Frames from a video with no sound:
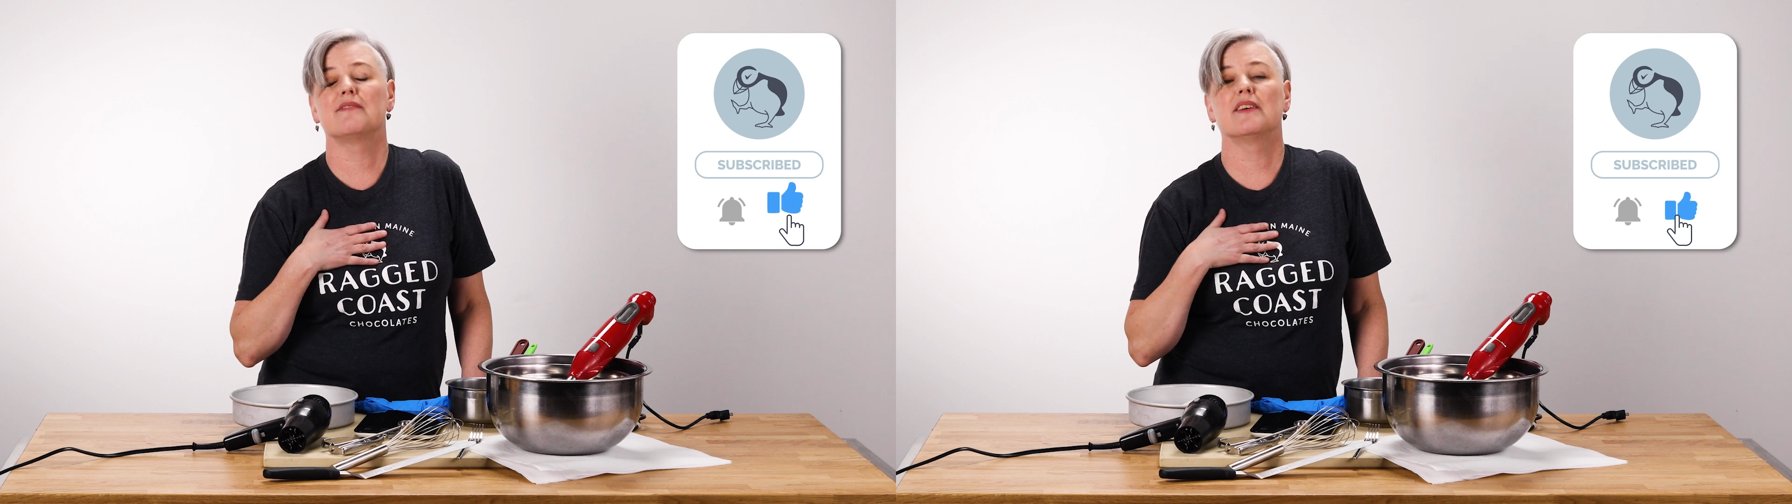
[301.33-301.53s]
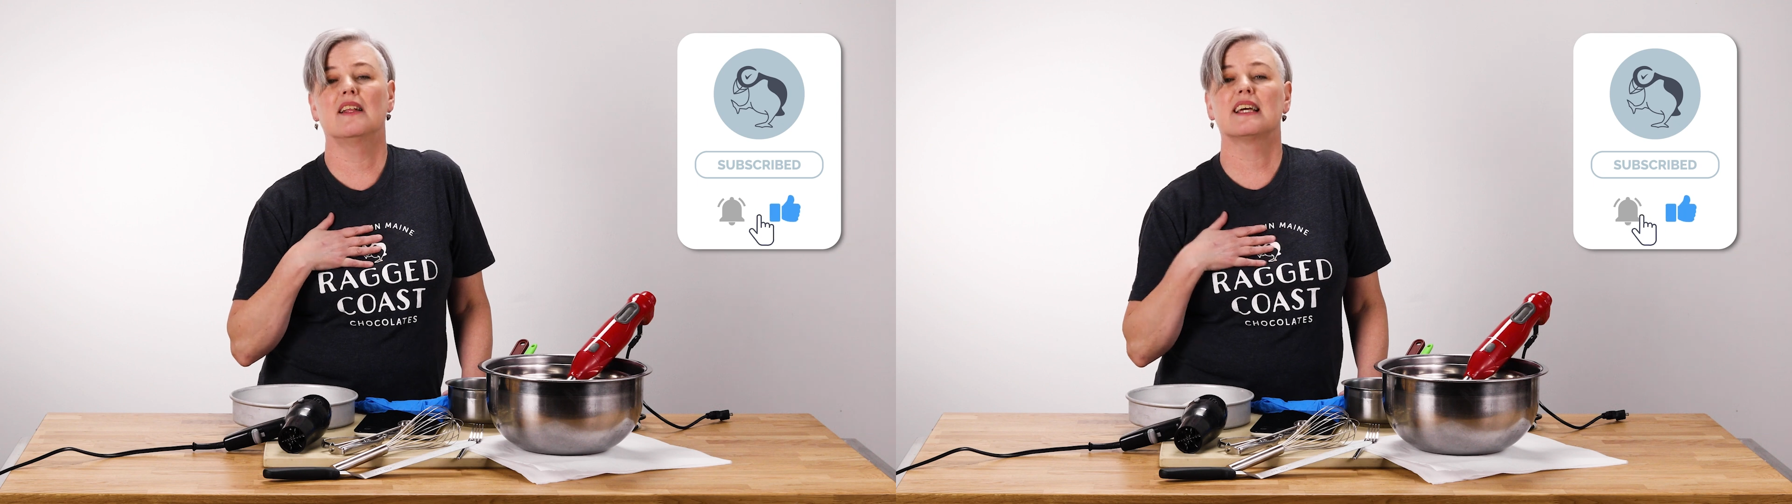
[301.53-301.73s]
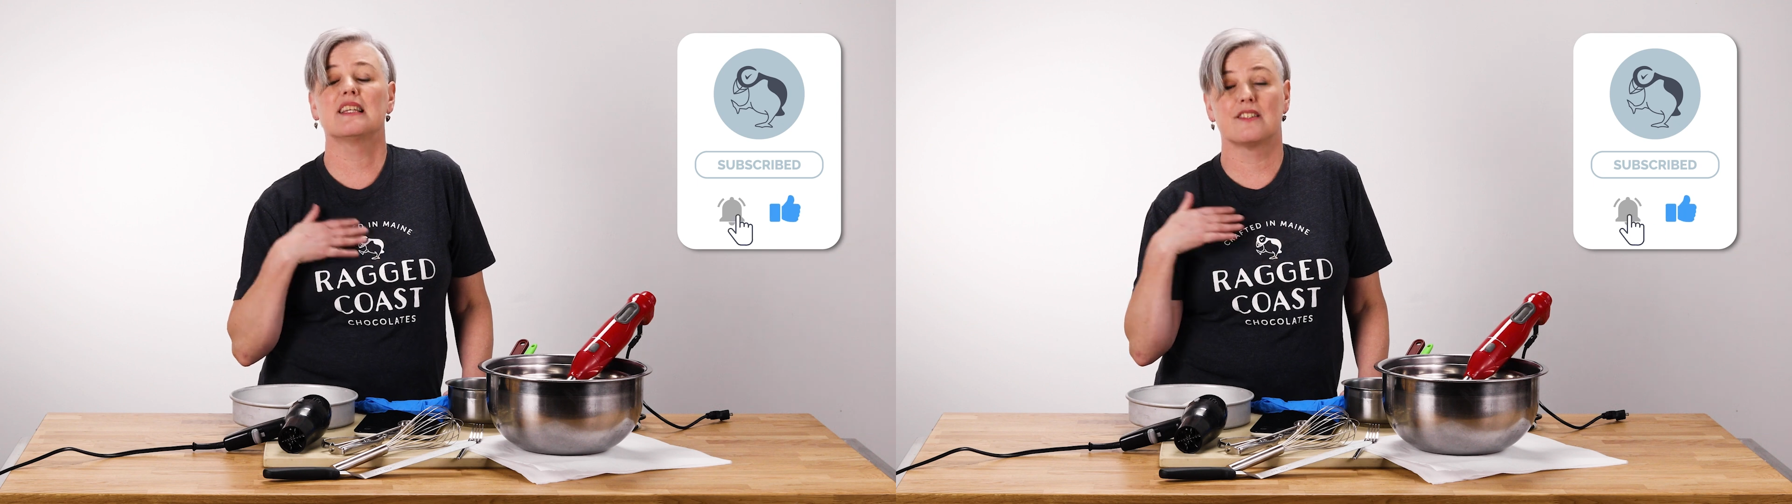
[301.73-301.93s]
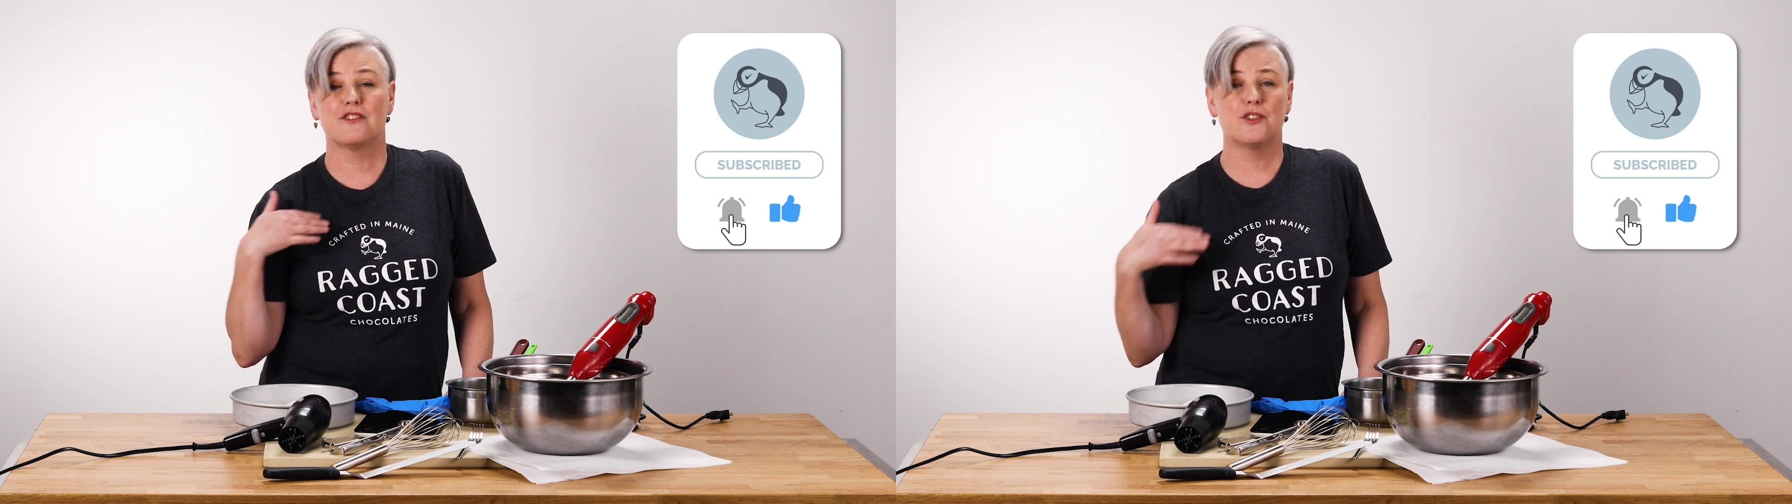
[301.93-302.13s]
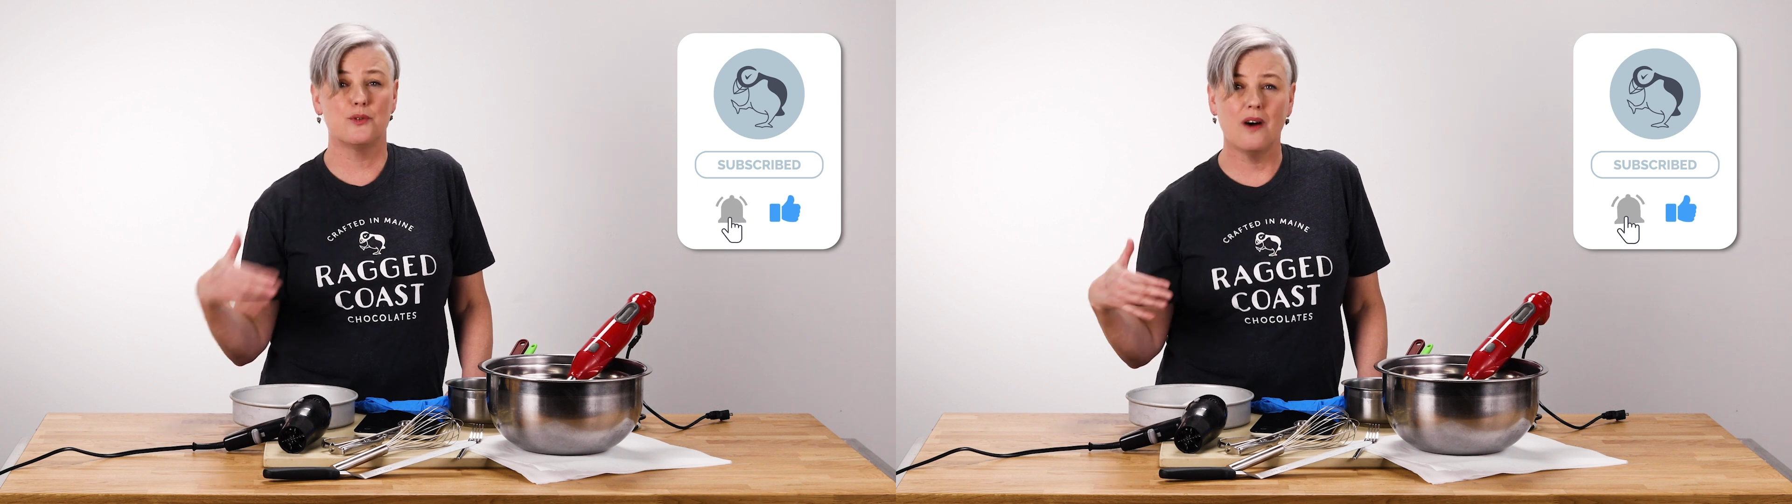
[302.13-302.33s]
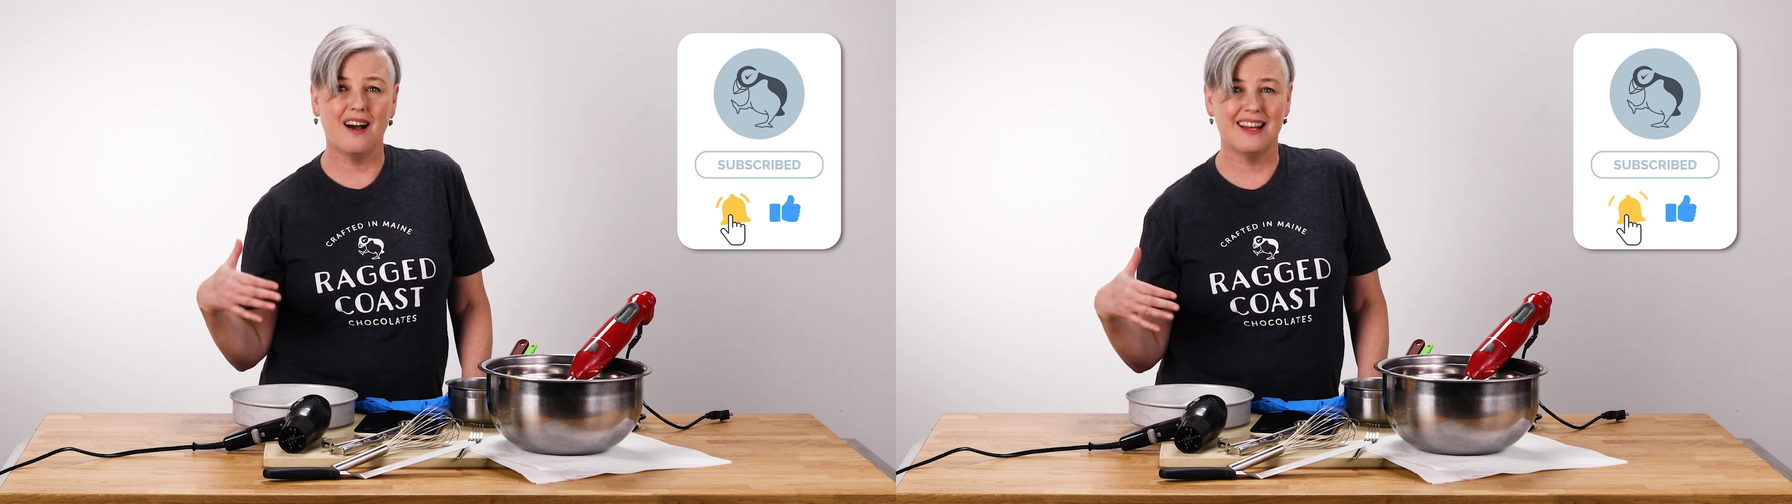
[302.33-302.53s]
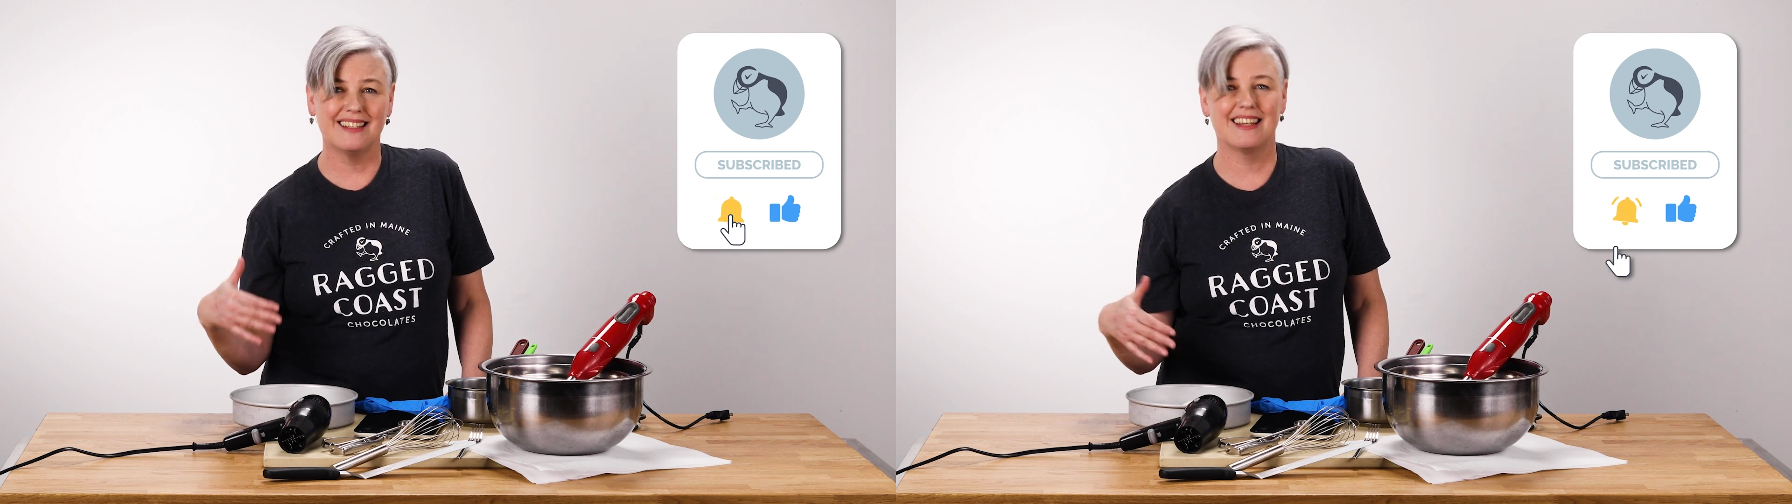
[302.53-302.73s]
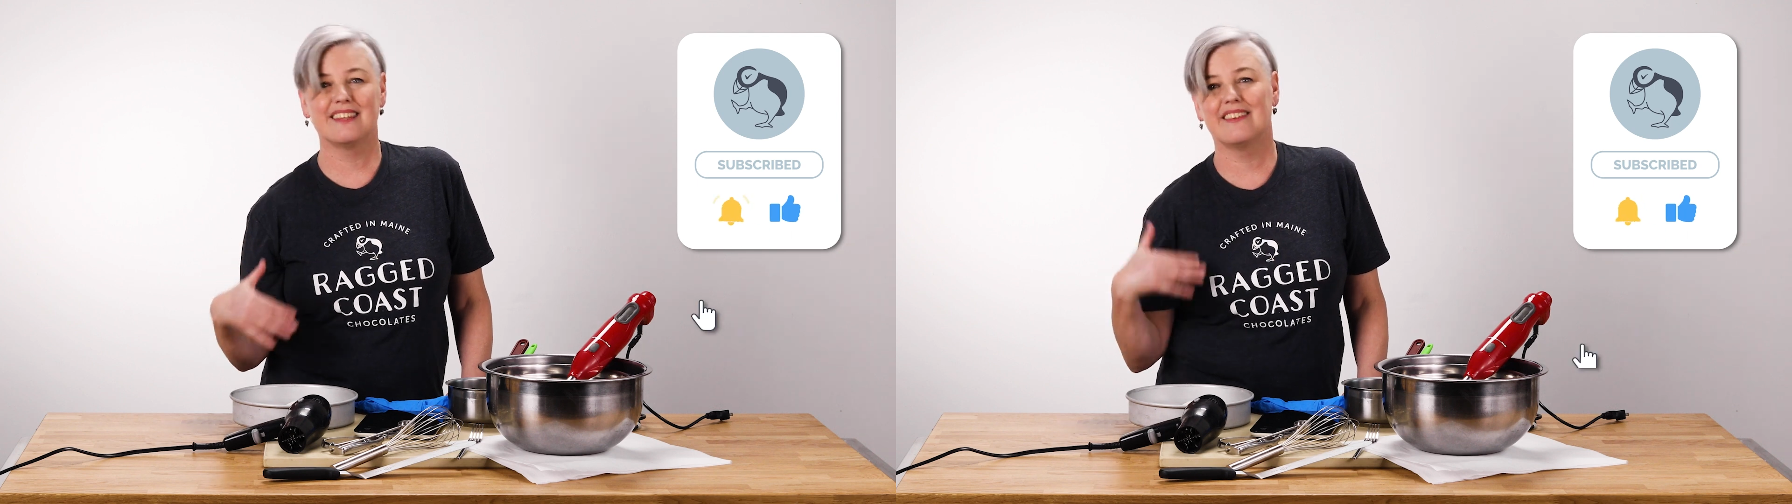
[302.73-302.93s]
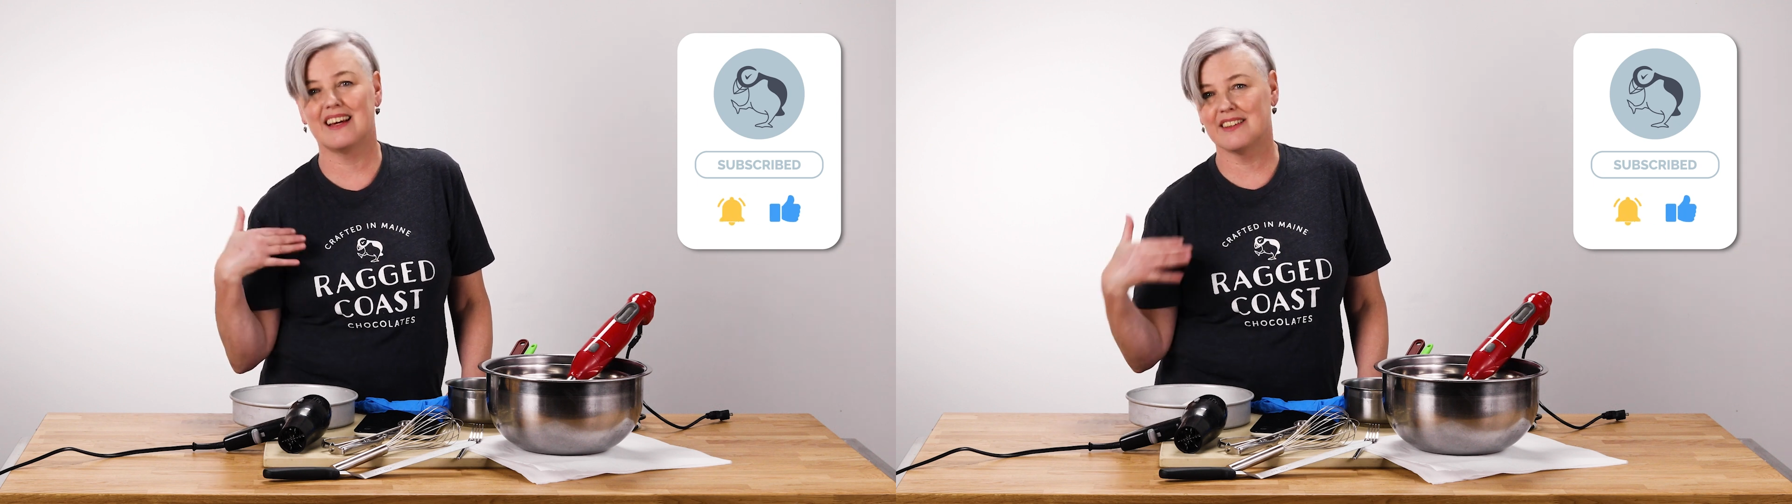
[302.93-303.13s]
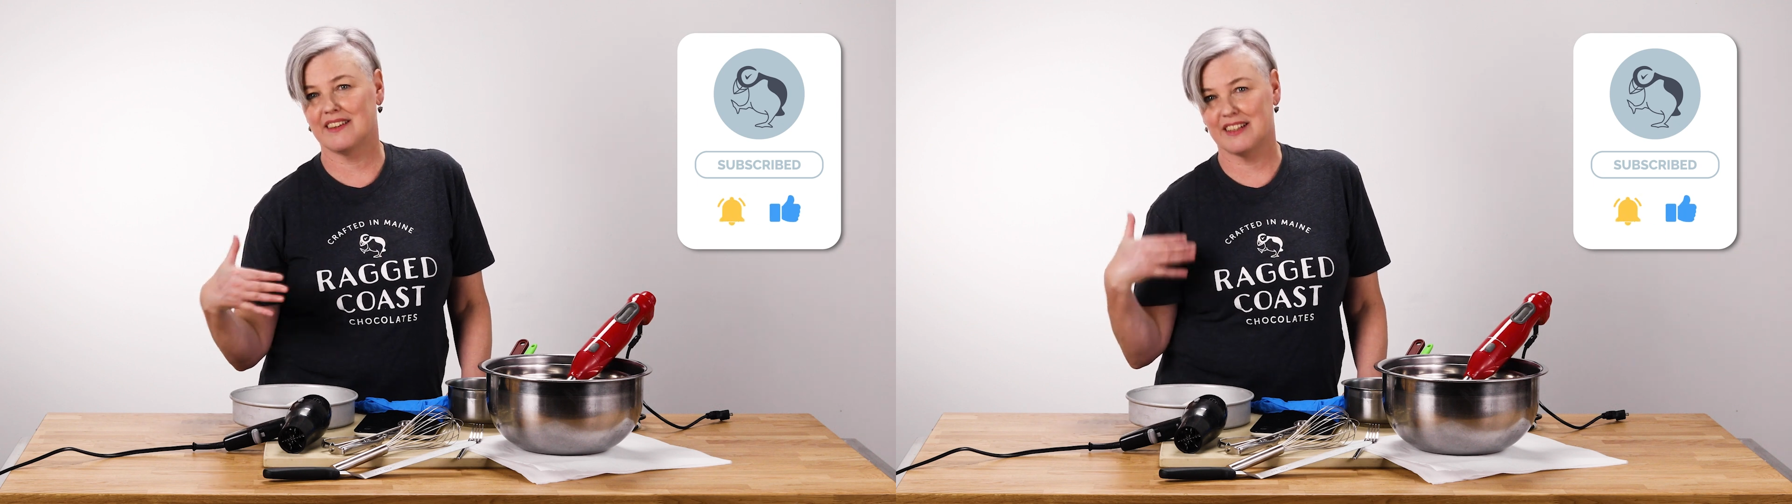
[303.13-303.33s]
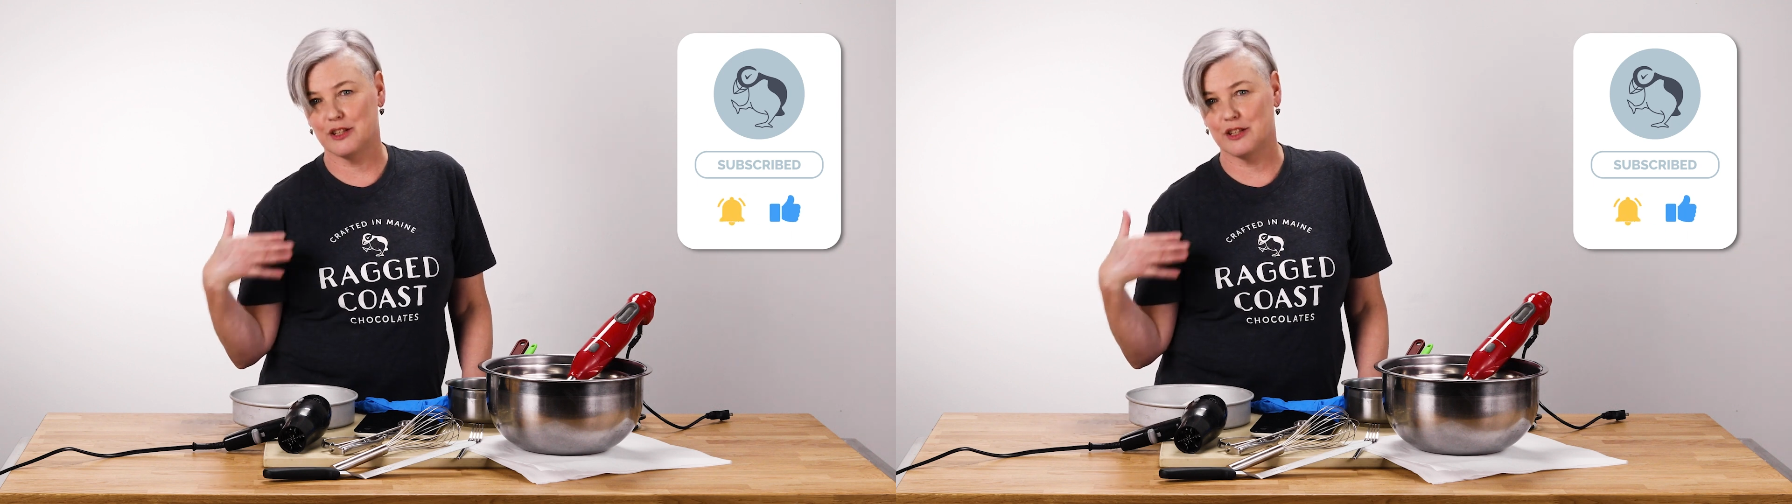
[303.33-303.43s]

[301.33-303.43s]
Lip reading: I feel like it's too hot and that